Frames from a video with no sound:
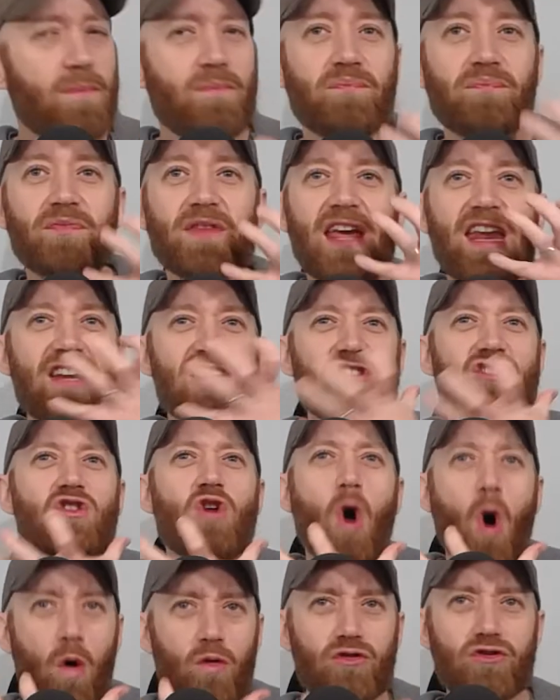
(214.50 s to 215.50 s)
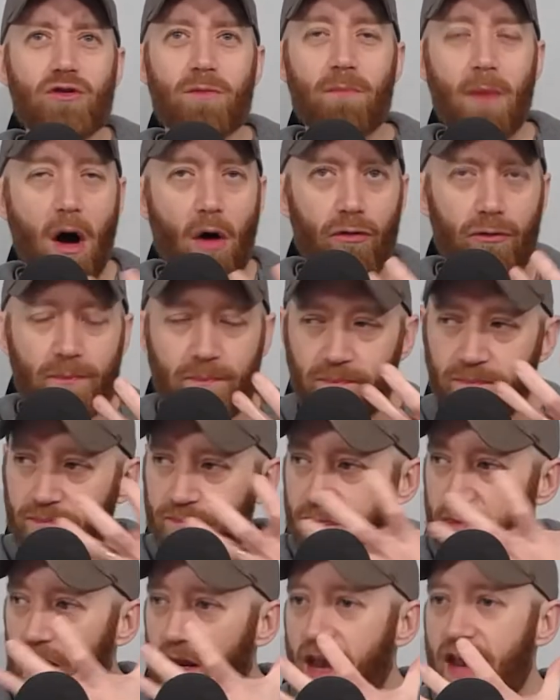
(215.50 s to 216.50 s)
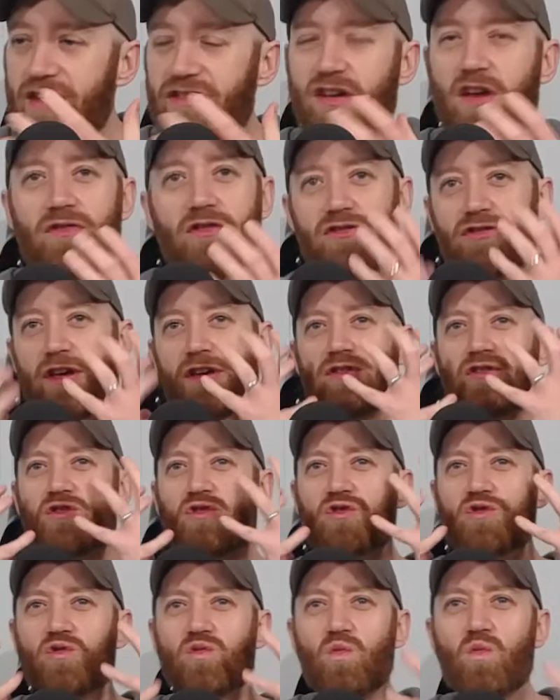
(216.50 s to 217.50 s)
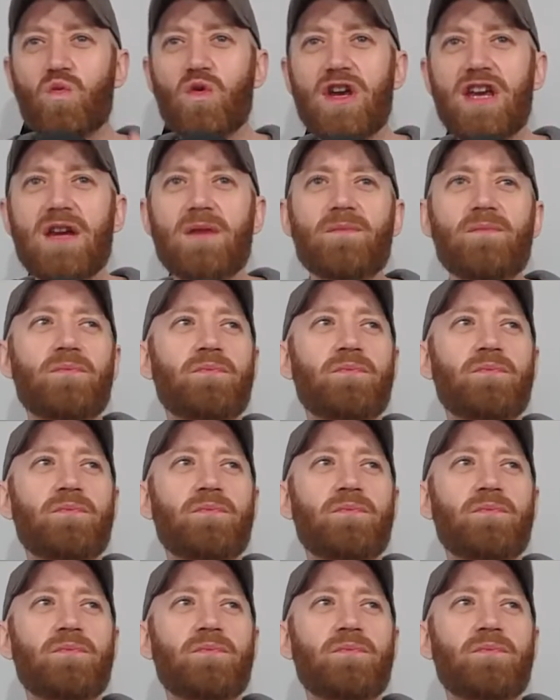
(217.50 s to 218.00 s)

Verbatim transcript: And it just coats your mouth, and it's got this like sweet,